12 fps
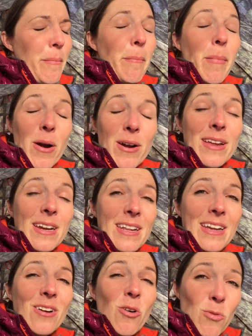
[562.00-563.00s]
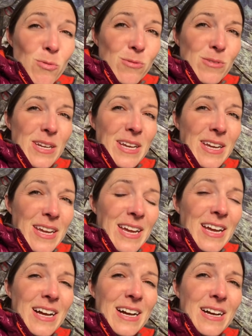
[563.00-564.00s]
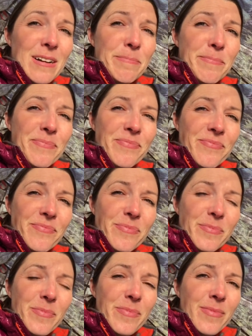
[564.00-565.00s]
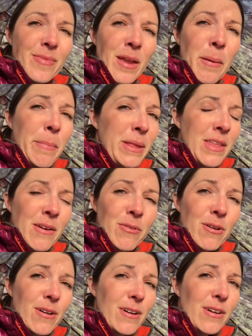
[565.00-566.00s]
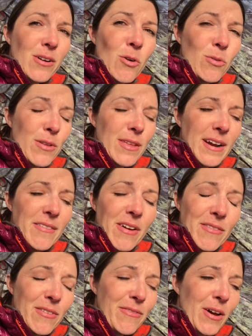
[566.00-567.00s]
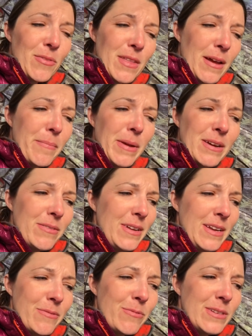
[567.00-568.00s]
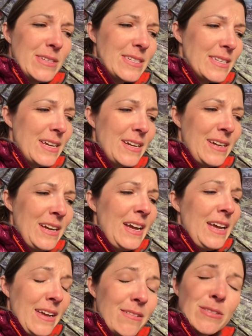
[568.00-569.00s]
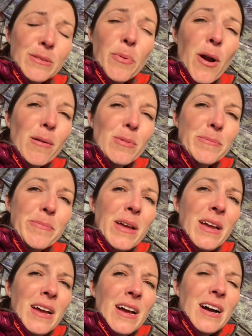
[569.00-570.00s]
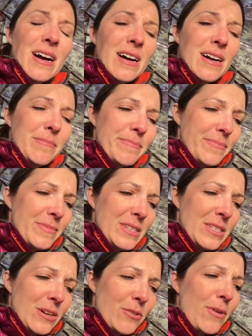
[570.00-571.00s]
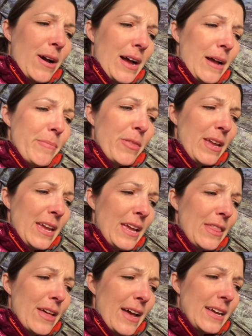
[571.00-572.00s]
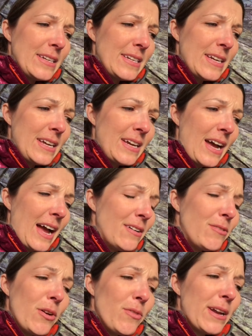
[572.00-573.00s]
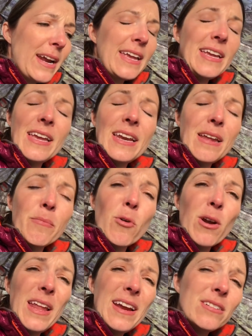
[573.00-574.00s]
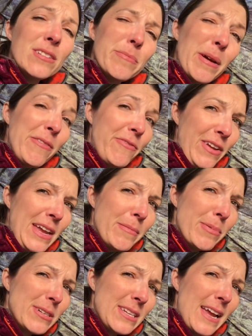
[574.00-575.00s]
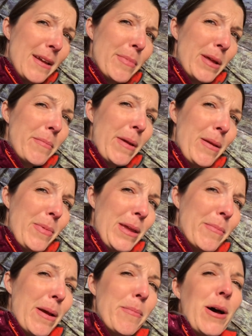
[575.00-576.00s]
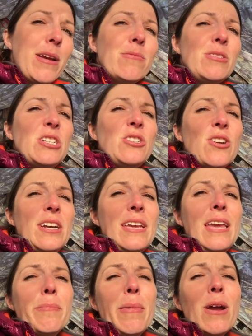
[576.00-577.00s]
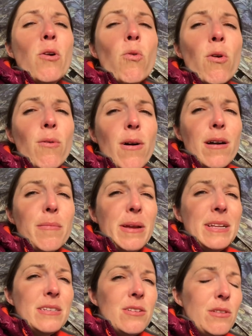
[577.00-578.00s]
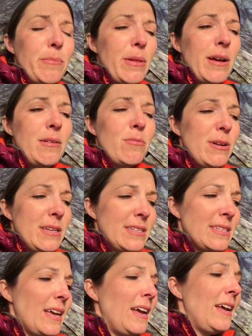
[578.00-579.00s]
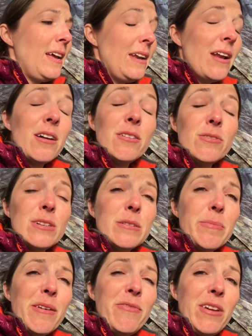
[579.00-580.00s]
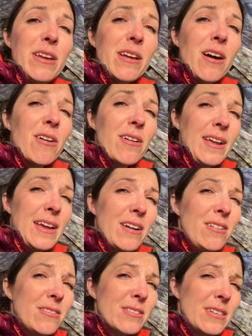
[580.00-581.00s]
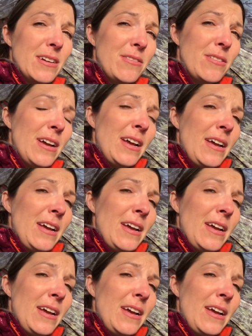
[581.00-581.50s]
markedly cold, but they were colder than I've ever felt them. It was a problem. So I'm thinking that I don't know that I can get any more layers on my feet per se, but maybe my body was just trying to keep my core warm, and so the blood was not going to my feet hardly at all. So